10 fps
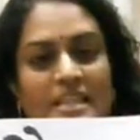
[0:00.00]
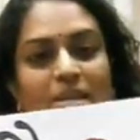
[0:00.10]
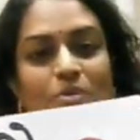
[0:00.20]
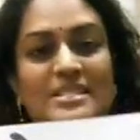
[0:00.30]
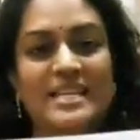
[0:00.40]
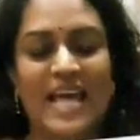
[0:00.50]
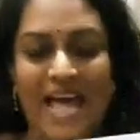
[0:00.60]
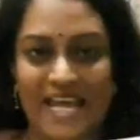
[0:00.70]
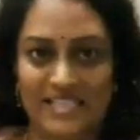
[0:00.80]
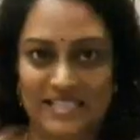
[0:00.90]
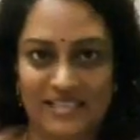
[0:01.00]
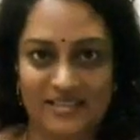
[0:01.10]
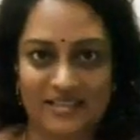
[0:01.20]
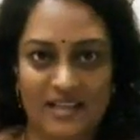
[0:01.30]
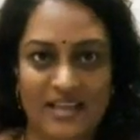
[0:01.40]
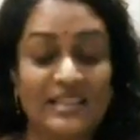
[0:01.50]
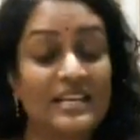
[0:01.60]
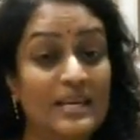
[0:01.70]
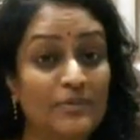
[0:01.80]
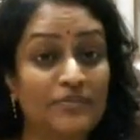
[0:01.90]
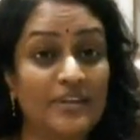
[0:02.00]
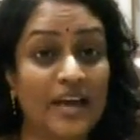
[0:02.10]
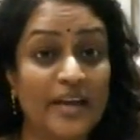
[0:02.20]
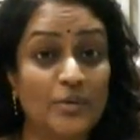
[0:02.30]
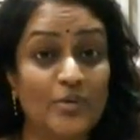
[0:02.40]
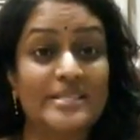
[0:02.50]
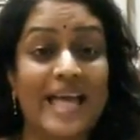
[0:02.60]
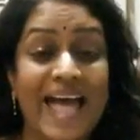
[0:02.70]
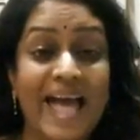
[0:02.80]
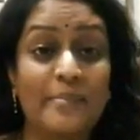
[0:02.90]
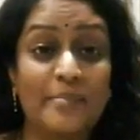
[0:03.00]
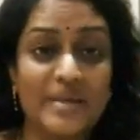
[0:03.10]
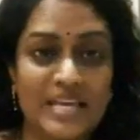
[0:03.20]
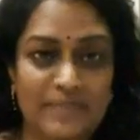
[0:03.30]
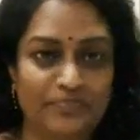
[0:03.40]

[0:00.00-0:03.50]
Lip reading: there was an ant, and the name of the ant was Ambi.